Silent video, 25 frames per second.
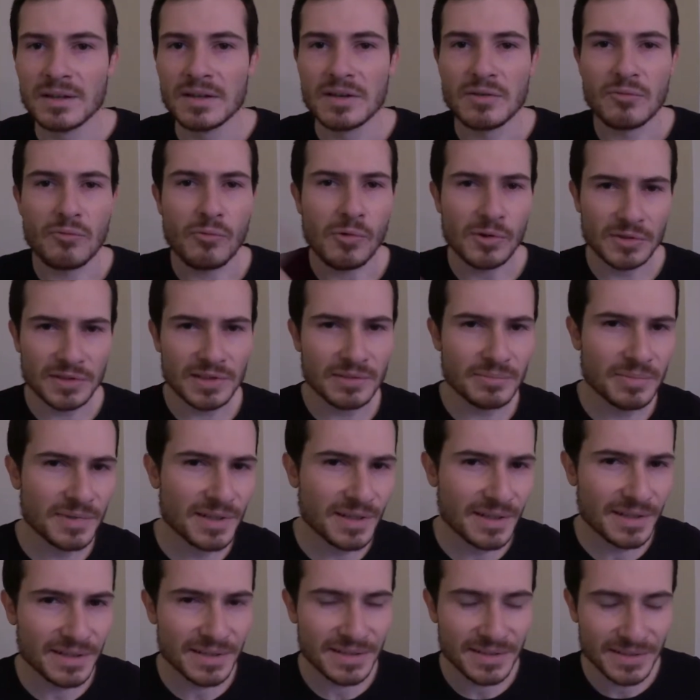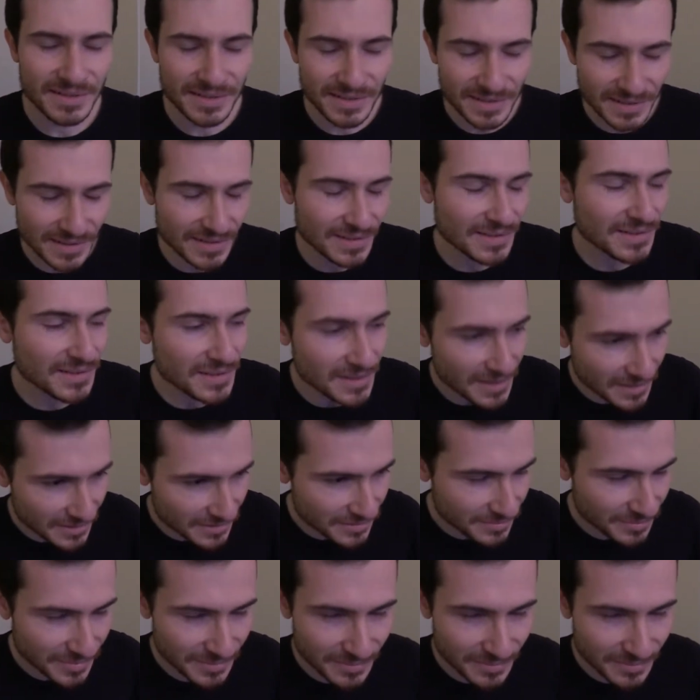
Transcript: What's up guys, this is CH